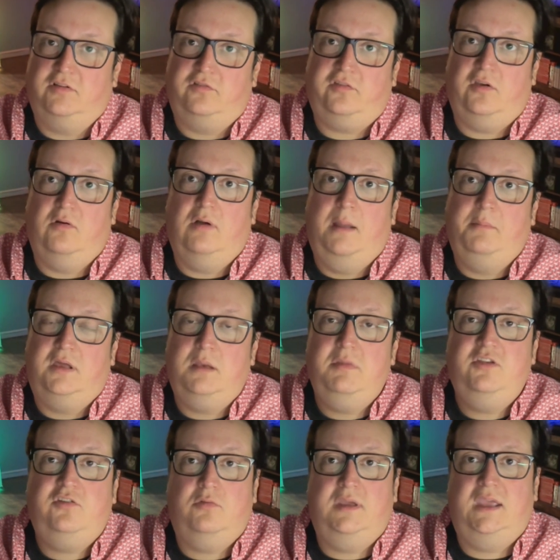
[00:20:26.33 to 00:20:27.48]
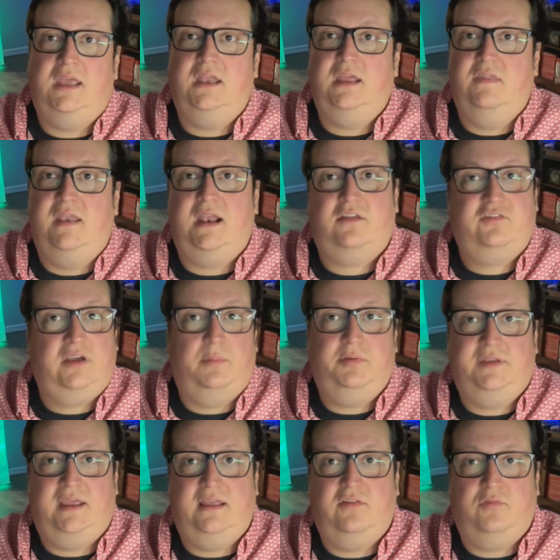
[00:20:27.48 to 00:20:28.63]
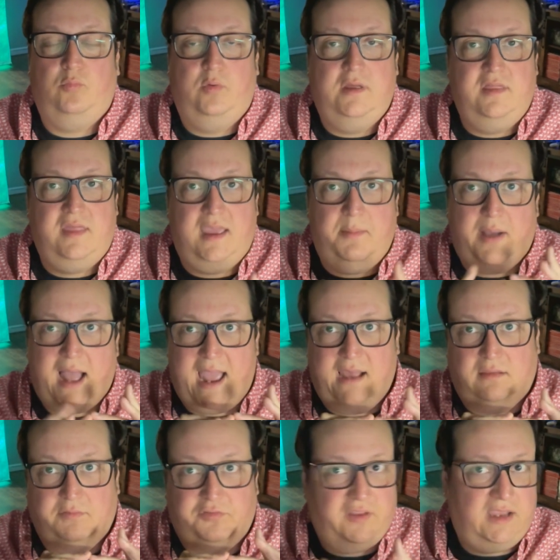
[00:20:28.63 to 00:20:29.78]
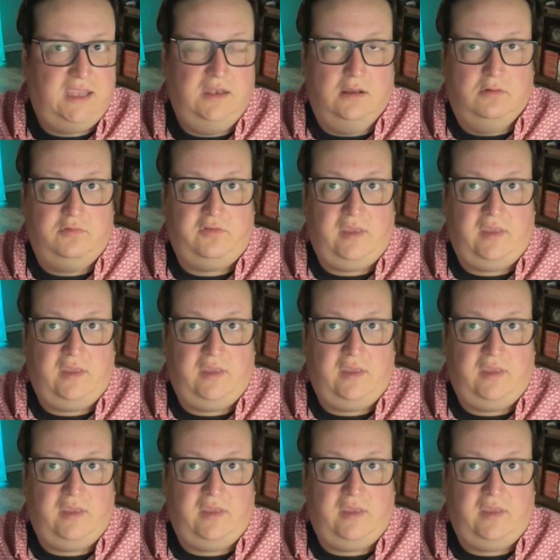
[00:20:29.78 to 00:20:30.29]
So I'm going to be doing it in the next couple days with a pile of sticky notes.